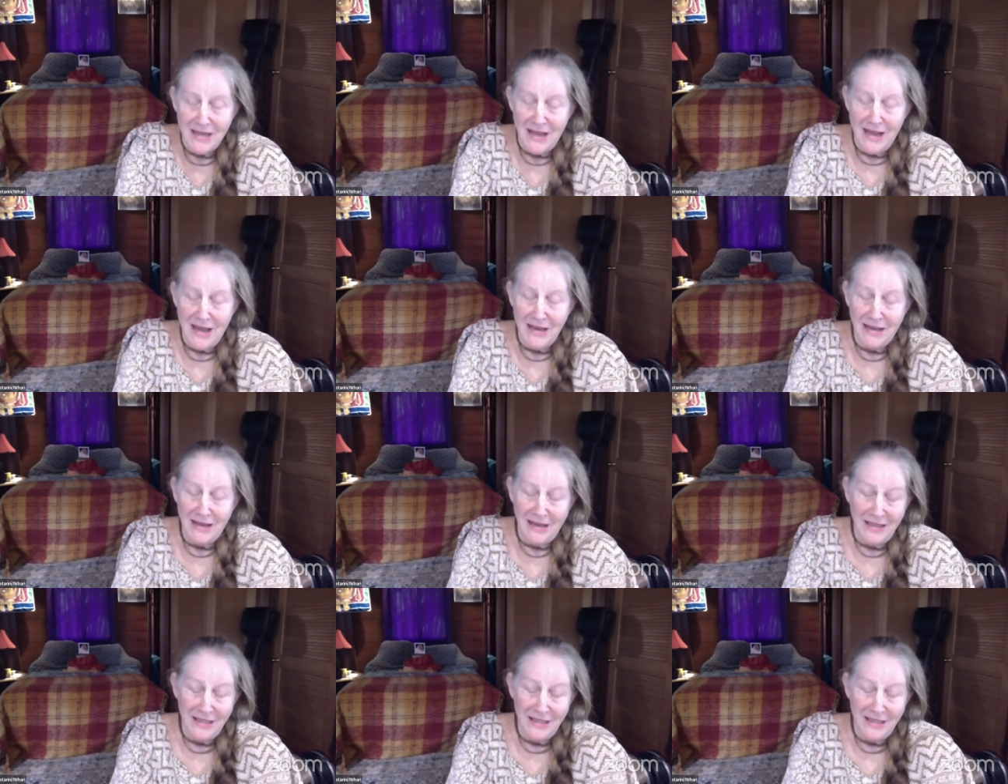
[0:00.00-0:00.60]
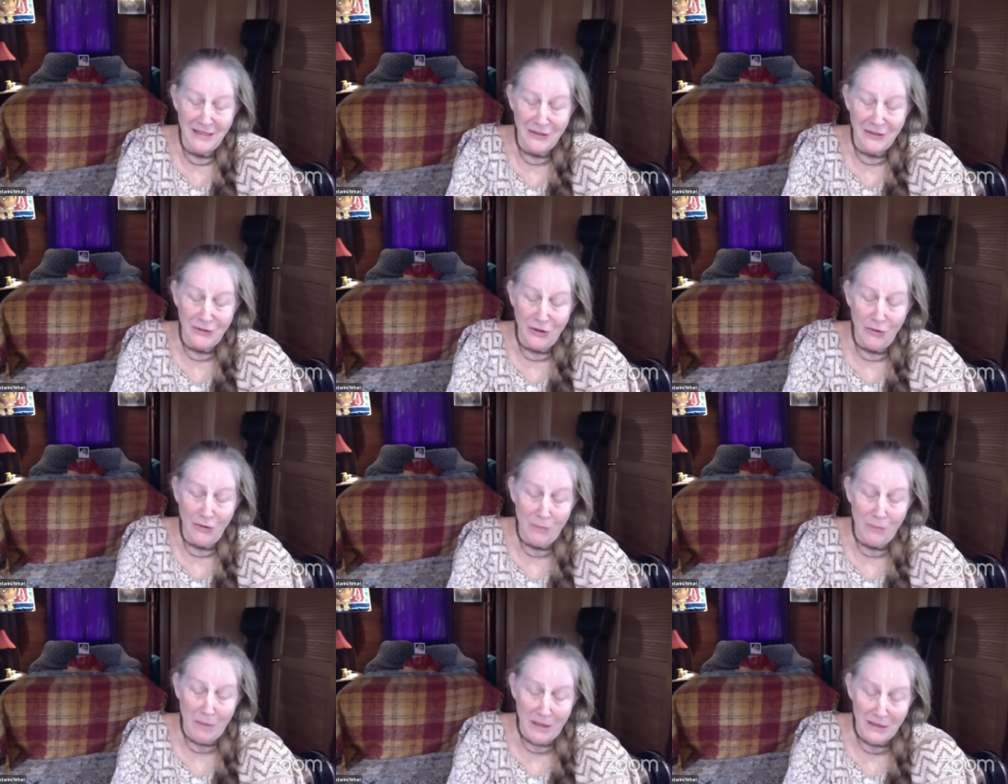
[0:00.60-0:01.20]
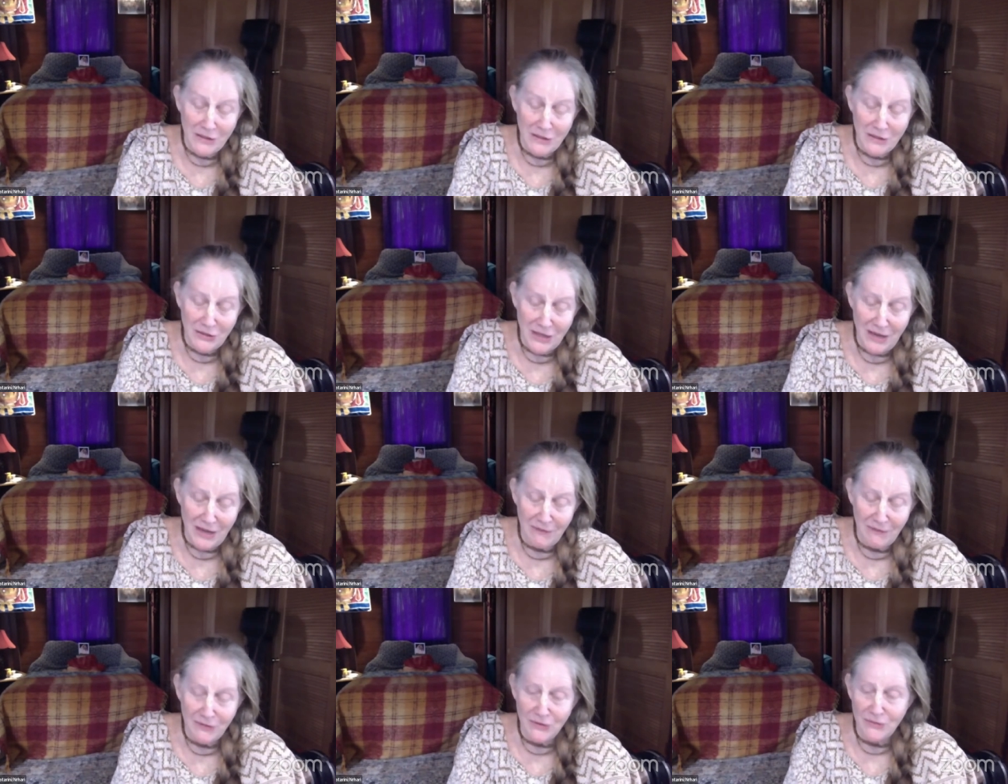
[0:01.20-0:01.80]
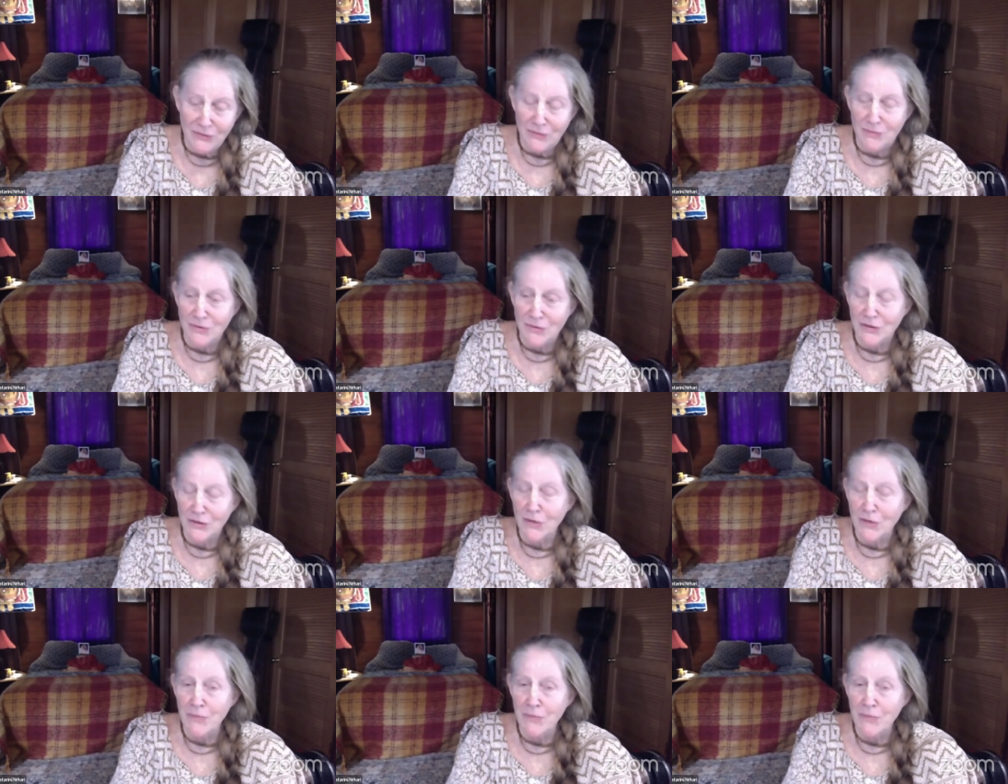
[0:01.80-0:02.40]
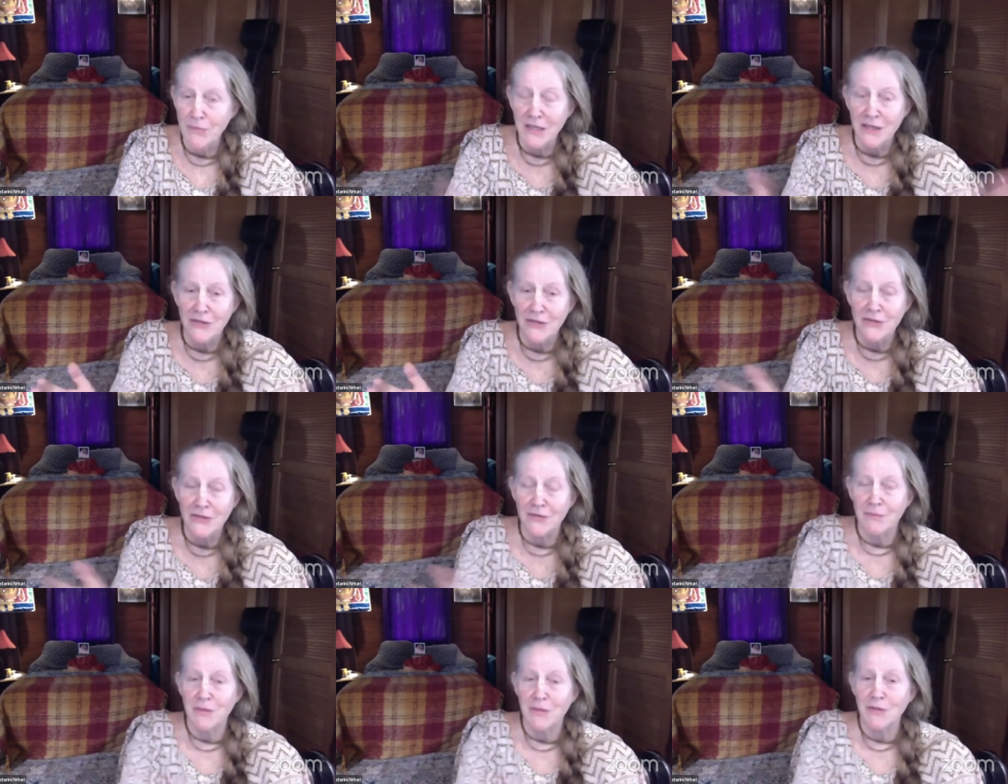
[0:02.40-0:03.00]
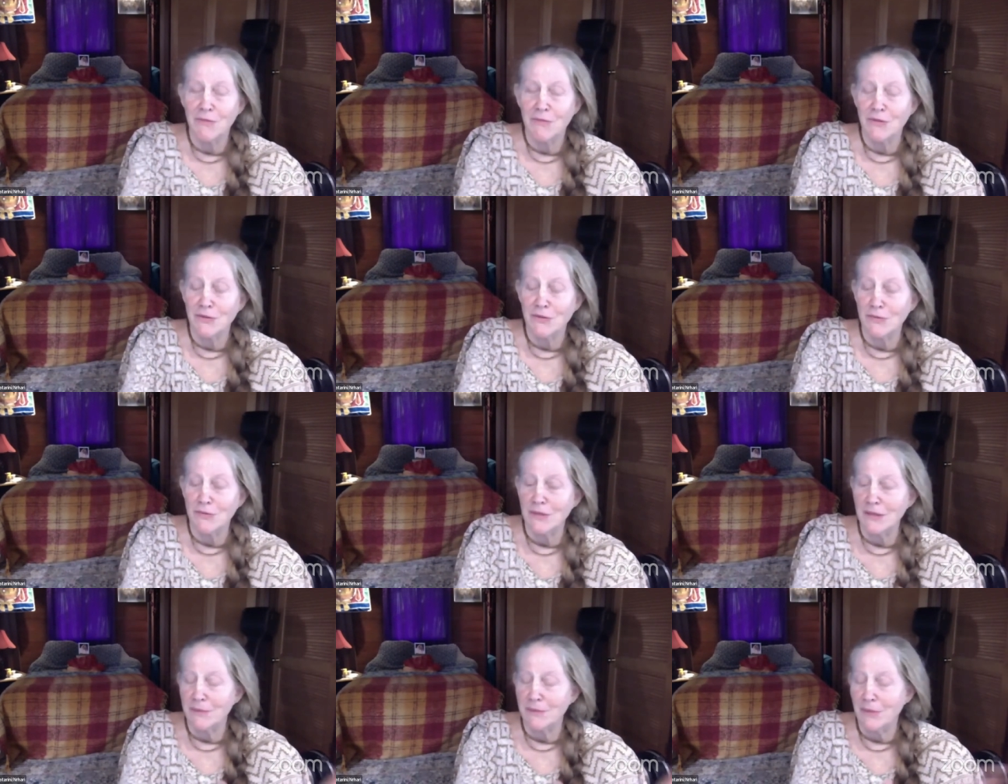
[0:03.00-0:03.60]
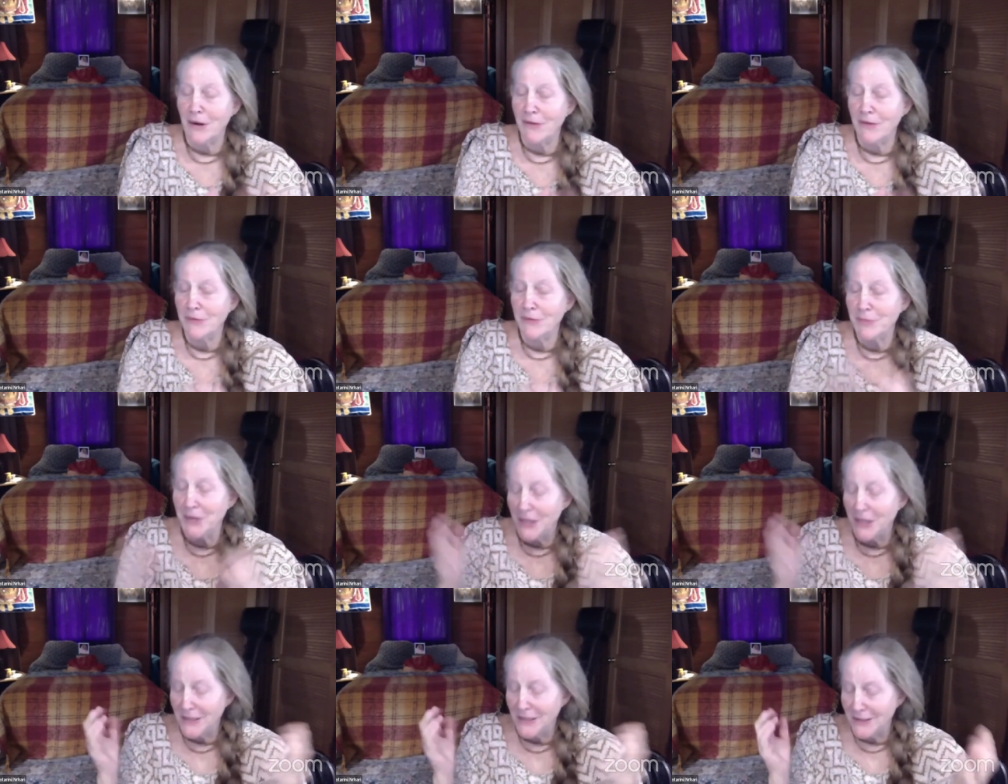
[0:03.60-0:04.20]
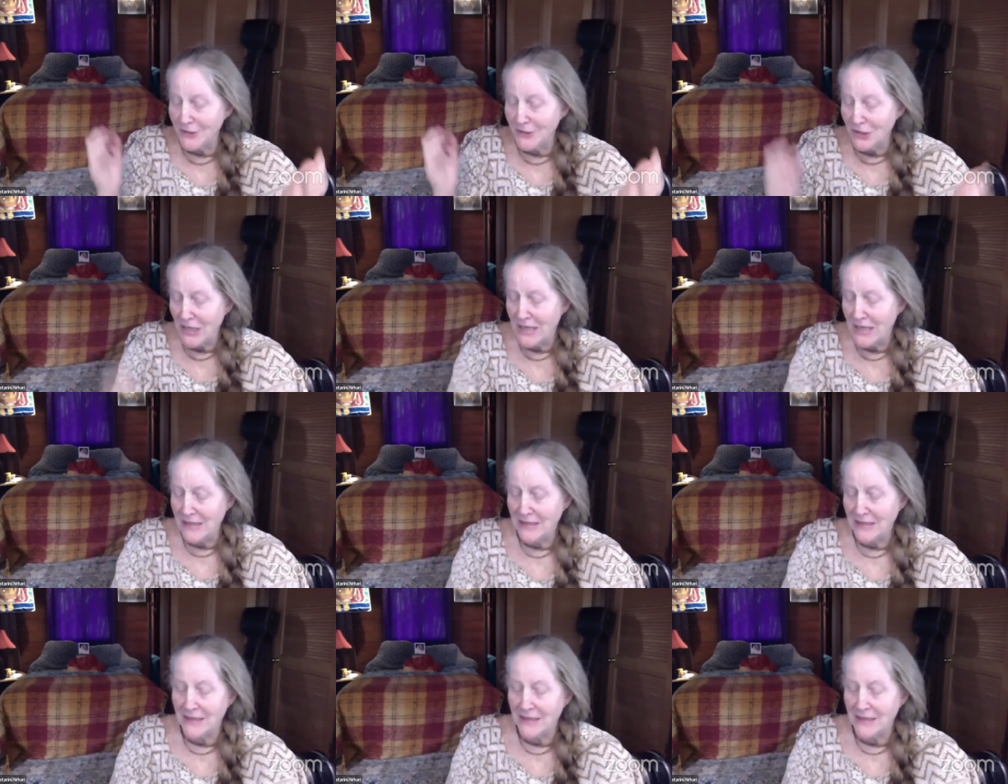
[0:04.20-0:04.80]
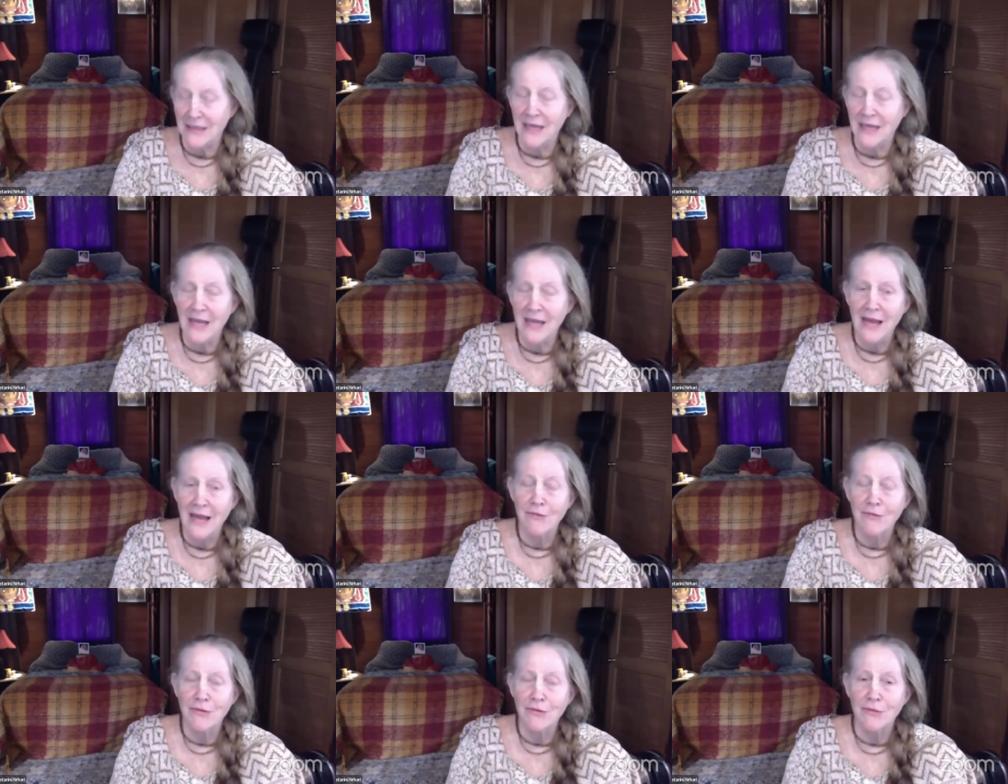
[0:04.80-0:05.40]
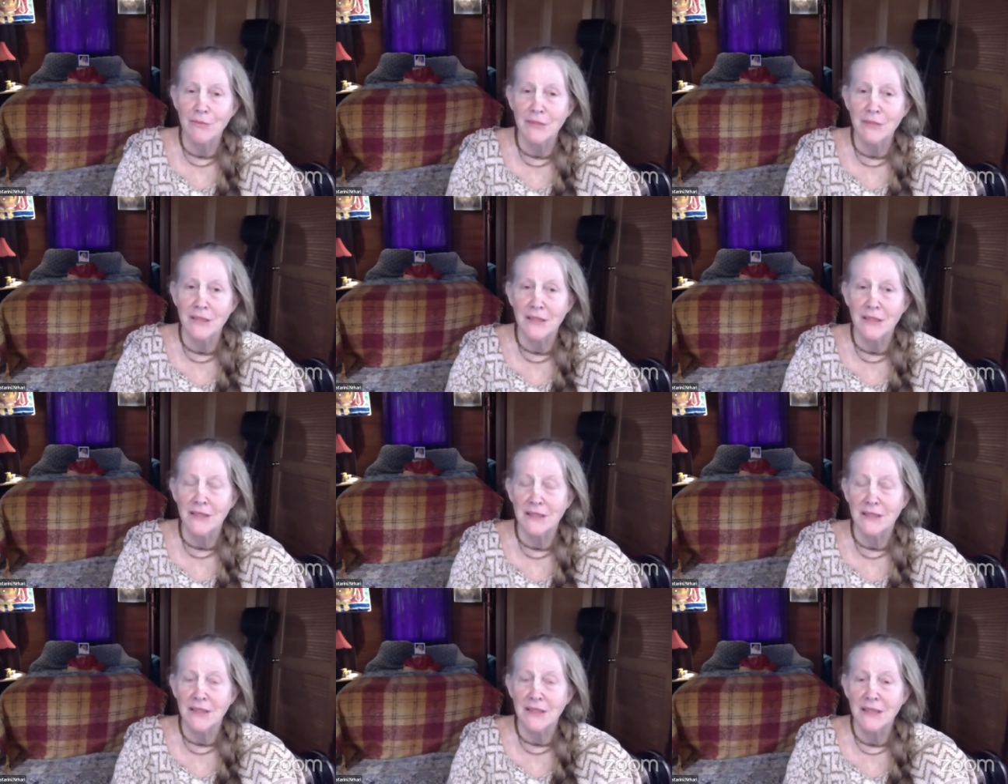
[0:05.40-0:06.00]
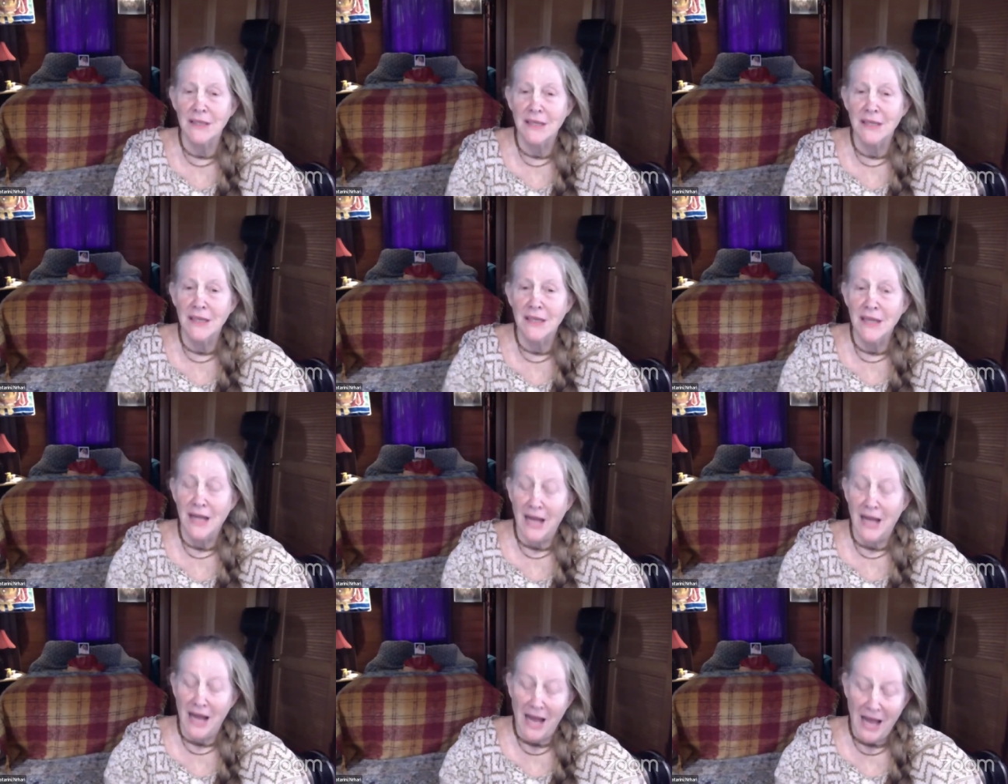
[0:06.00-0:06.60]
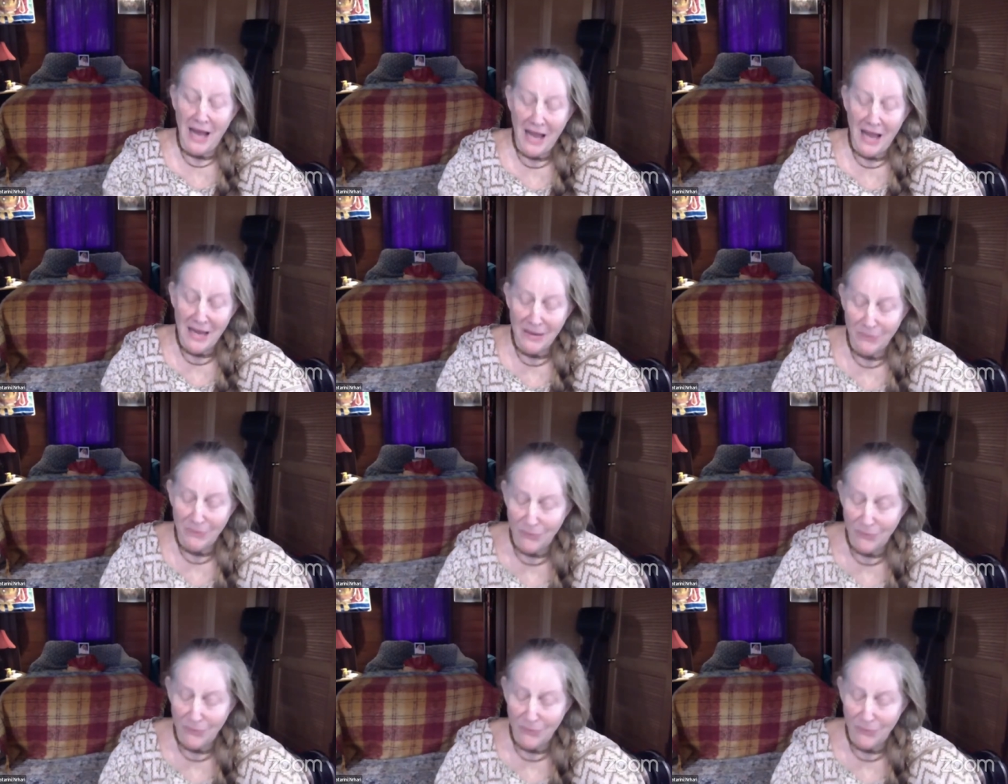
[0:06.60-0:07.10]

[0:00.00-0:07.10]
I, I didn't know much after so many years of being with Srila Prabhupada and chanting. I have to admit, I